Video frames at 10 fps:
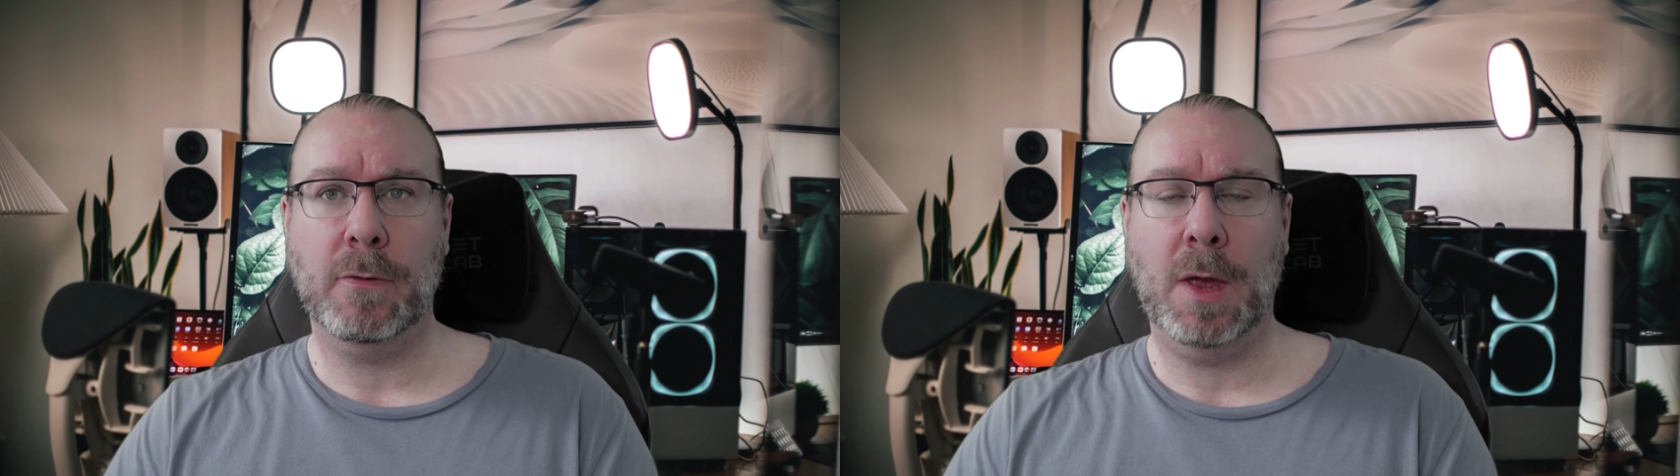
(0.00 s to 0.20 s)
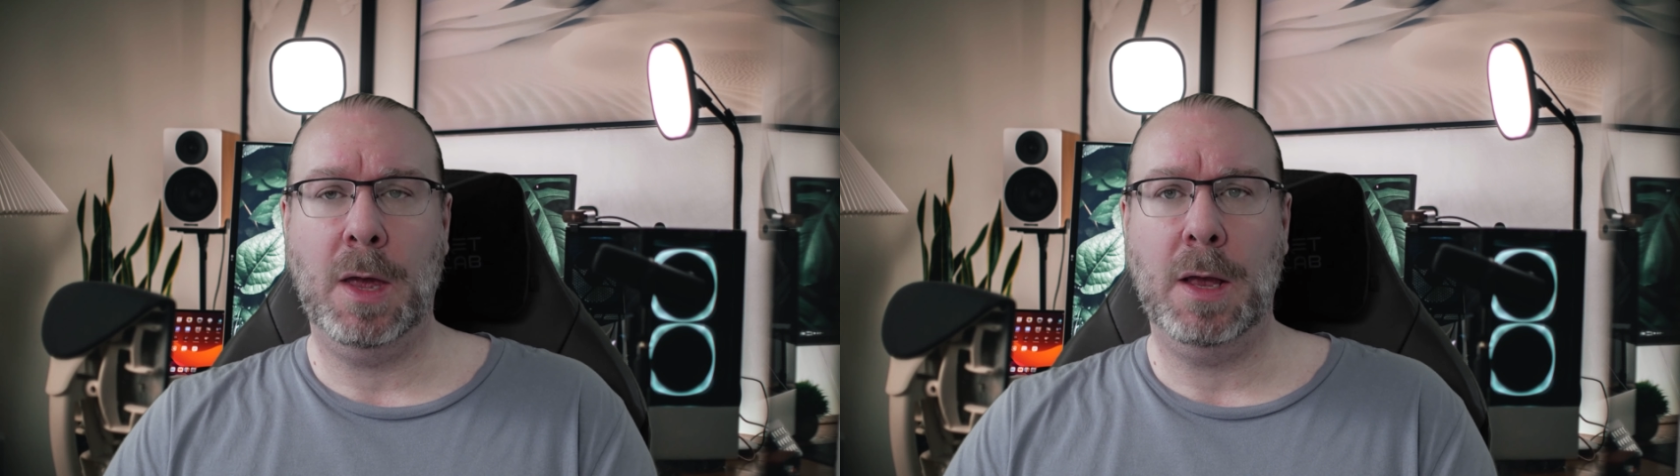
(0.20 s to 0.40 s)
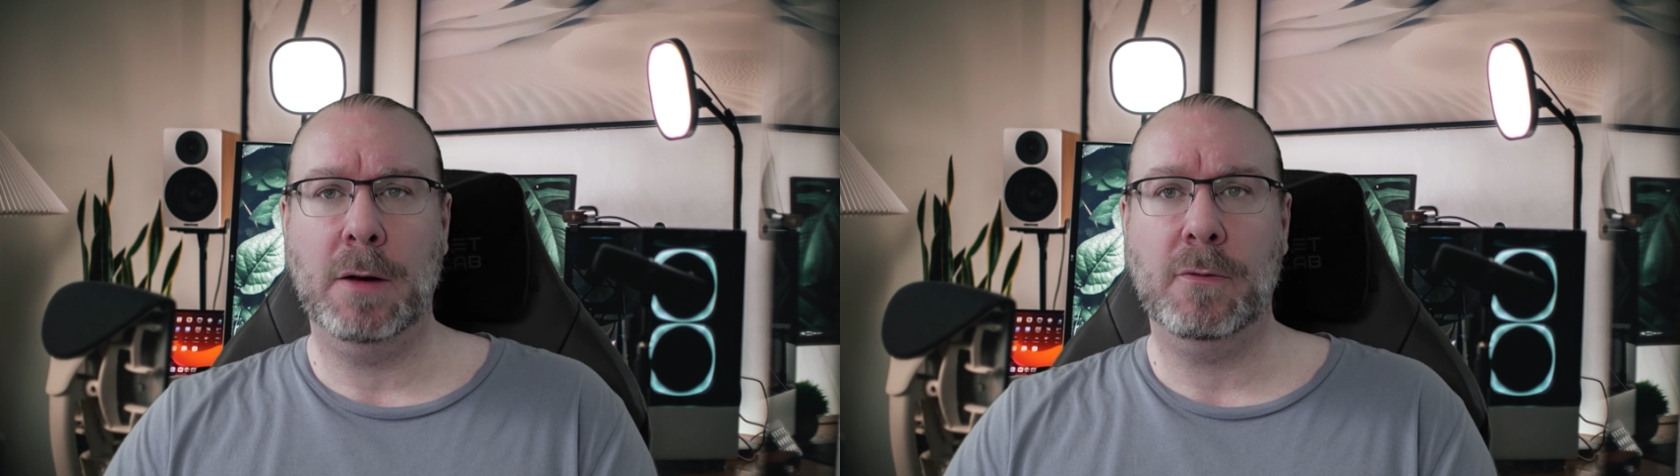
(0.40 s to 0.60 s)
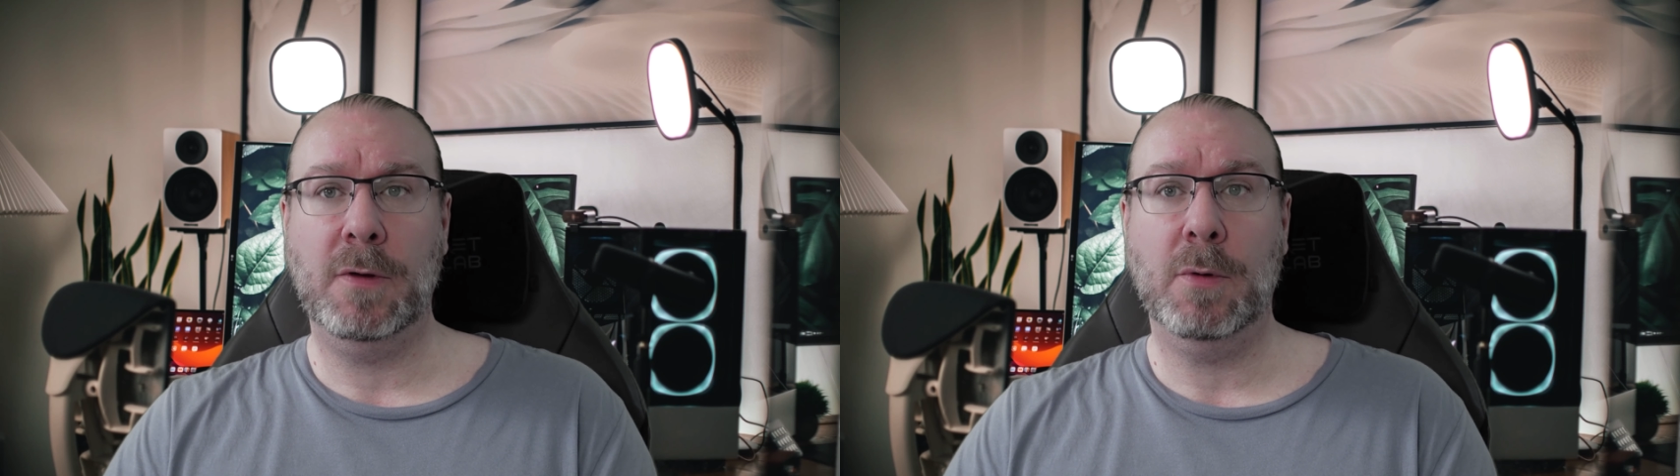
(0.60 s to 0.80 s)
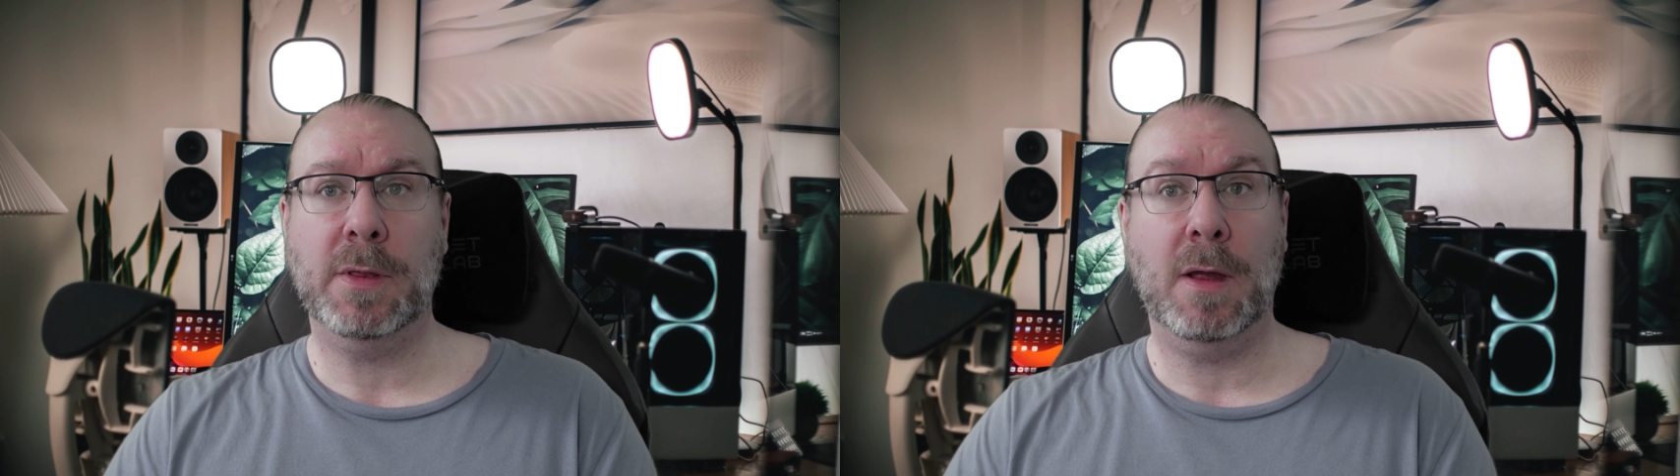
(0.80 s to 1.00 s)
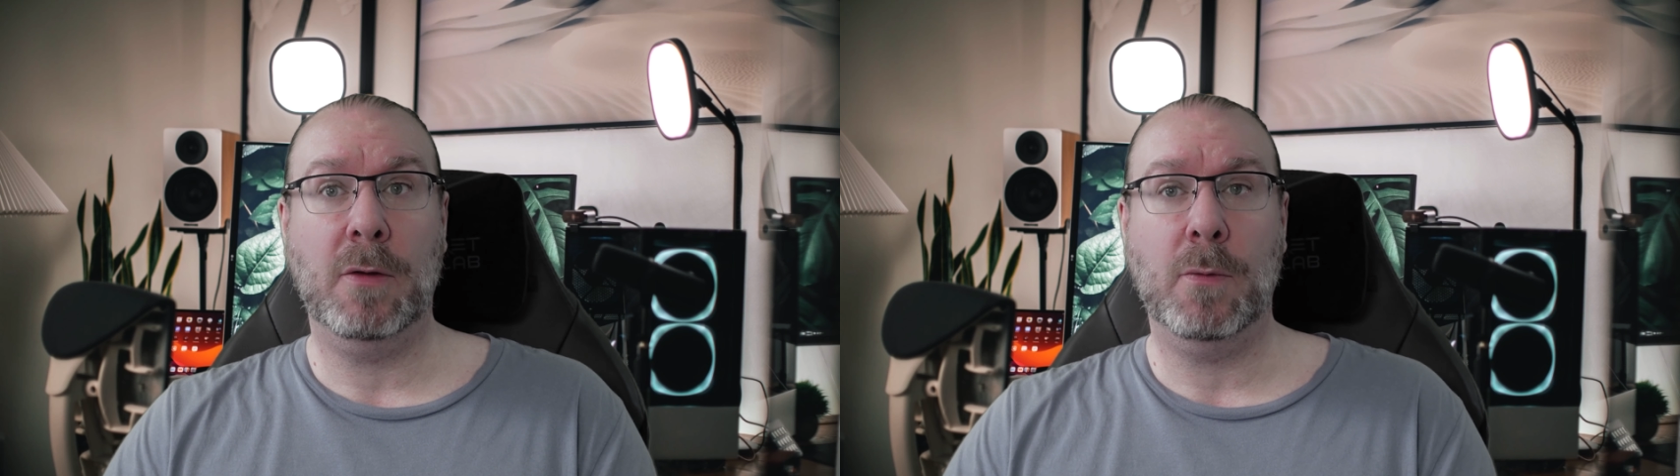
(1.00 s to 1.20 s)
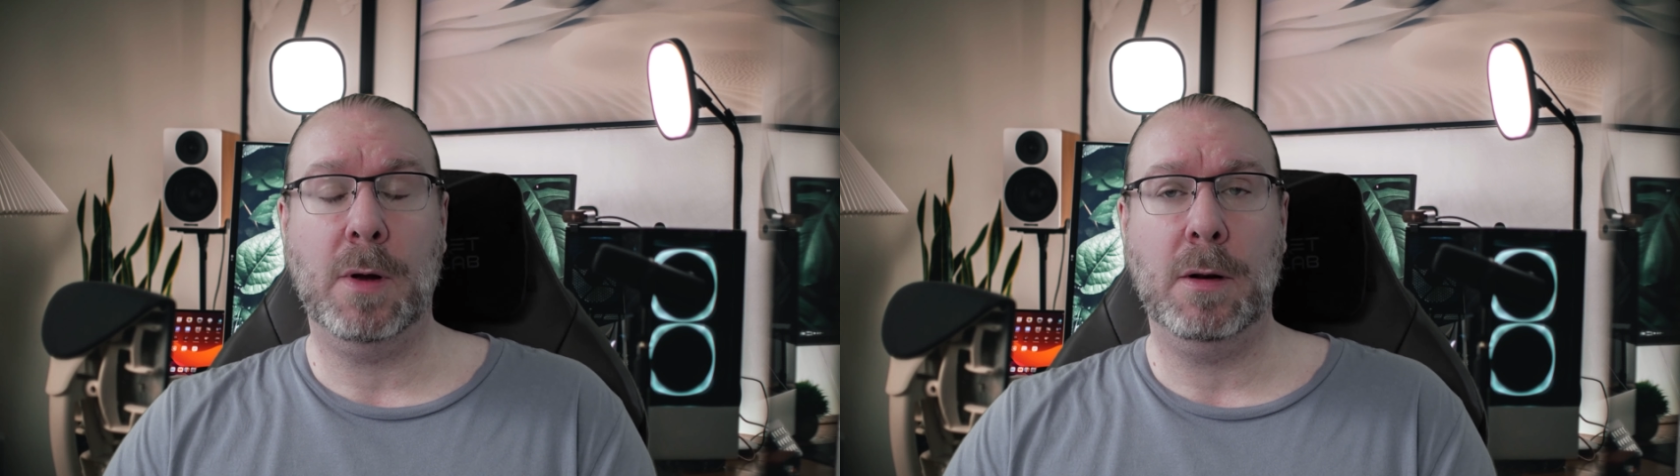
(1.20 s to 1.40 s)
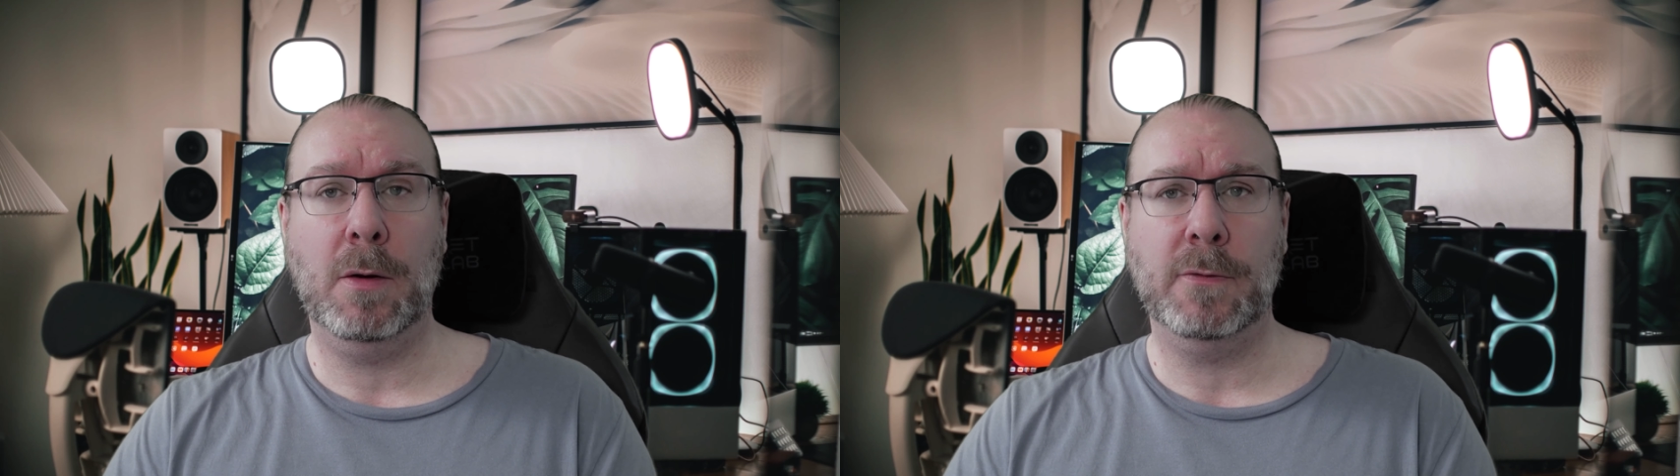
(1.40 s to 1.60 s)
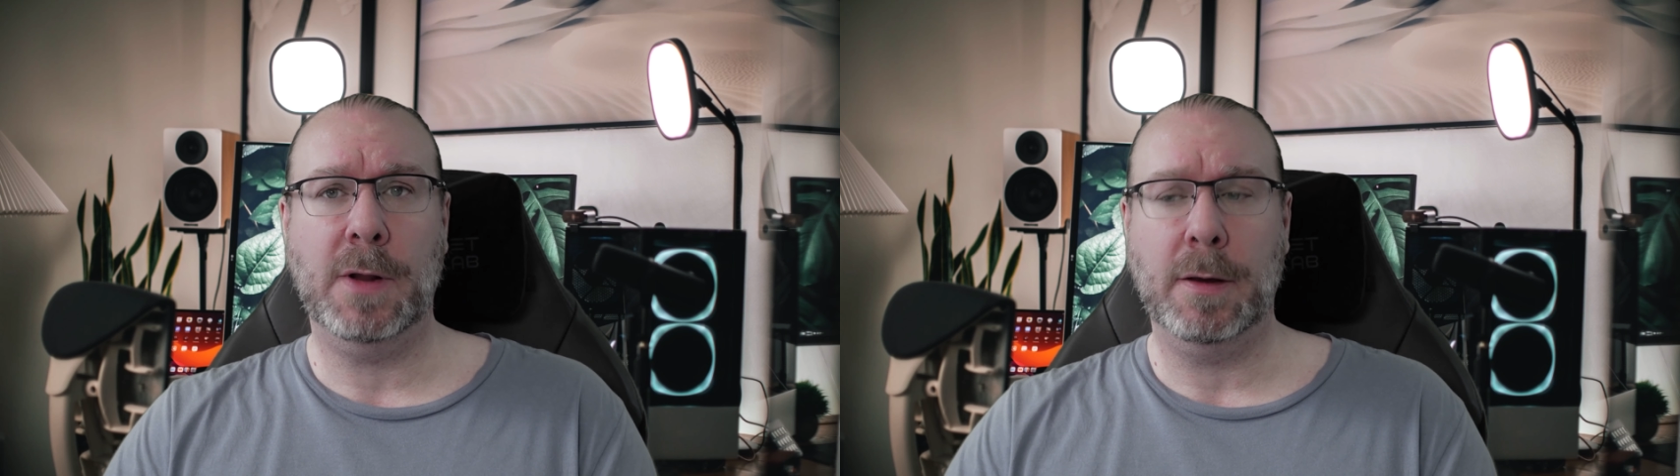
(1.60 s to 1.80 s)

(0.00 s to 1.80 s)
and see what that one looks like.